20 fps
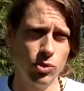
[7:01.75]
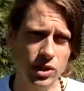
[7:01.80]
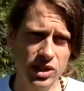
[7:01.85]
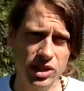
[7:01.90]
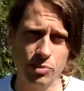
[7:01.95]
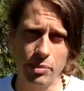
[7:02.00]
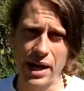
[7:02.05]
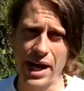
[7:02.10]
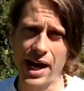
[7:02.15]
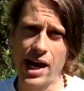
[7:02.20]

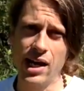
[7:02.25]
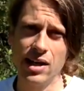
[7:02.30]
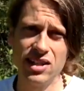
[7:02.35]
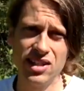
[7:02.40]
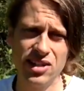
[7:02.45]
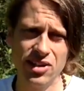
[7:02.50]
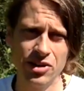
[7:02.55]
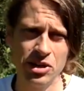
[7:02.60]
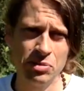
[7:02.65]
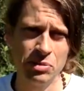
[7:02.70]
what's bad.
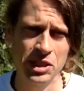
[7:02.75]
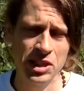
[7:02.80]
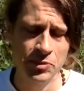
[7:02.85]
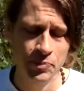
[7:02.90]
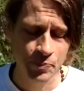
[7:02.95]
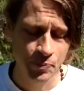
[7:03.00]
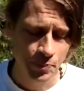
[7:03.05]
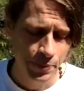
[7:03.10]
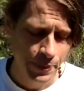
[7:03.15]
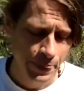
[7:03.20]
You know what I
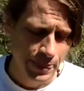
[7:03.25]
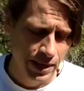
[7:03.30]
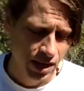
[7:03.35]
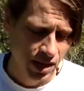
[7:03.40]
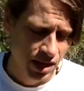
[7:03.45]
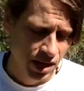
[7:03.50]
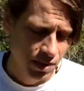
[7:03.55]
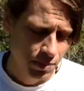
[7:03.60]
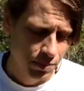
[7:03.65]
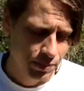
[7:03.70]
mean?
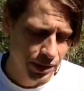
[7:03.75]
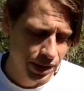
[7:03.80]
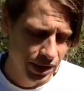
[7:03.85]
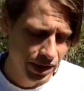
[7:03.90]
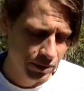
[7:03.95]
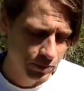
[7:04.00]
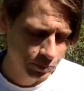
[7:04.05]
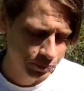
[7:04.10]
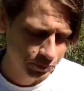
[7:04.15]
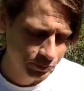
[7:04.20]

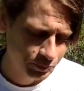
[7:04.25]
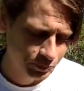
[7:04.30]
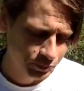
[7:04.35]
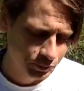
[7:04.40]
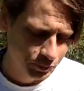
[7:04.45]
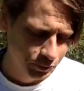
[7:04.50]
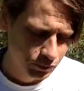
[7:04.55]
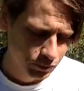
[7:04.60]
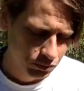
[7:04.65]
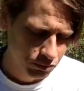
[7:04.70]
But
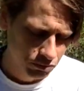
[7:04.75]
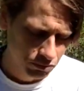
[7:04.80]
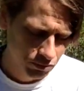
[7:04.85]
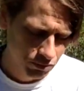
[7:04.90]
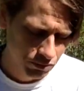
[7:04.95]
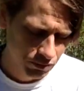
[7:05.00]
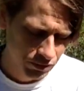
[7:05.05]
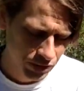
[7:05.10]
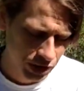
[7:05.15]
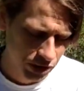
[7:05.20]

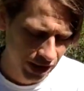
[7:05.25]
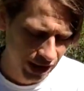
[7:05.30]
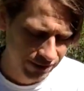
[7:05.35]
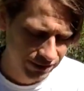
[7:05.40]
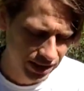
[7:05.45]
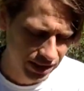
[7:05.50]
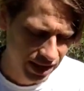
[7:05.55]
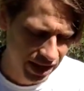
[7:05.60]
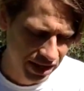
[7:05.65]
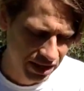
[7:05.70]
you have
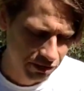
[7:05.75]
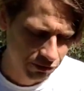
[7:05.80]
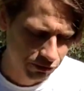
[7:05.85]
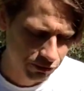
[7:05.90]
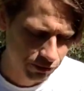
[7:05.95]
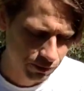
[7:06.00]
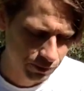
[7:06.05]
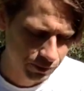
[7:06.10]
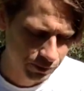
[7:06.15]
to kind of